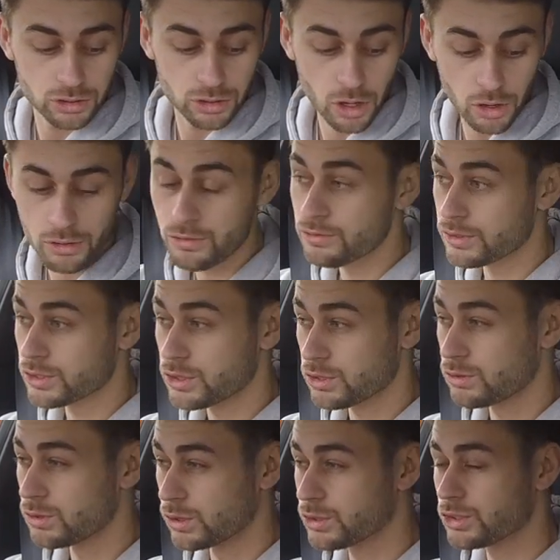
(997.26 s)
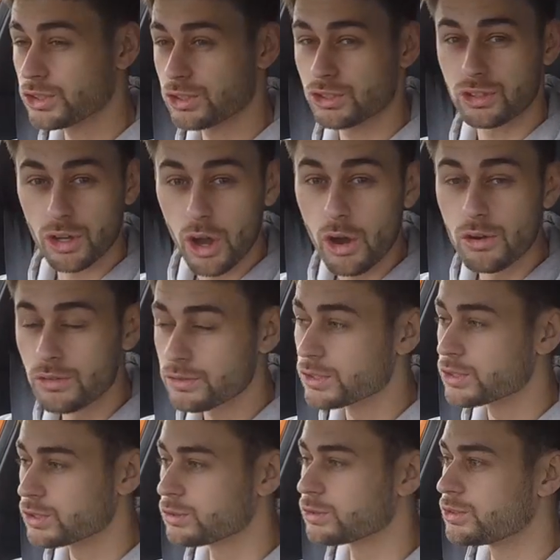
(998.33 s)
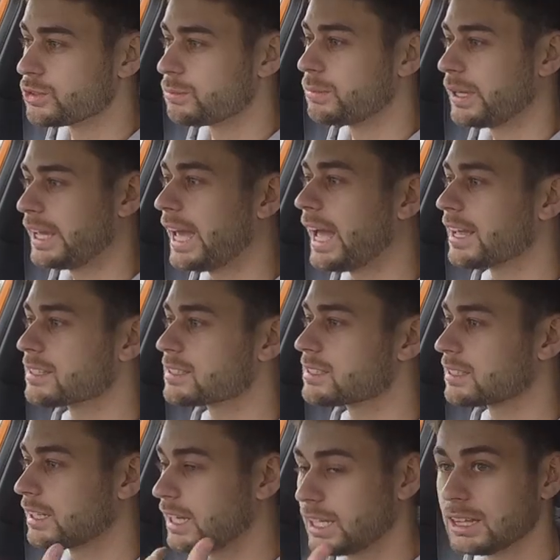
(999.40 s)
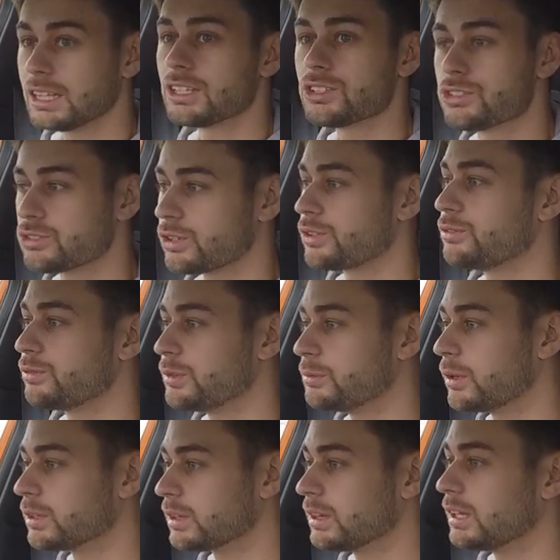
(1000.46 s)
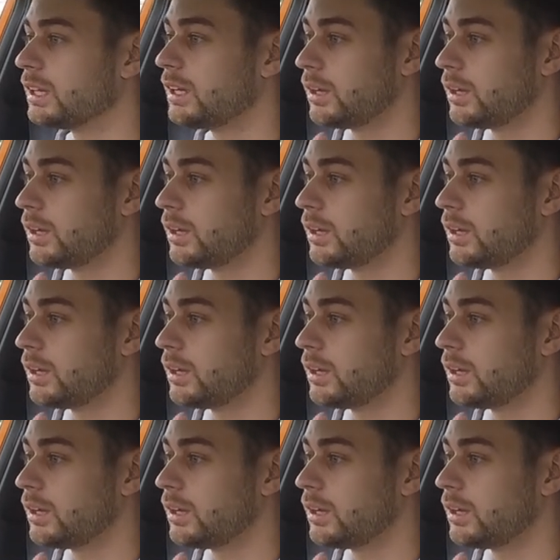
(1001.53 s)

over 200, just over 200 PS in this trophy model,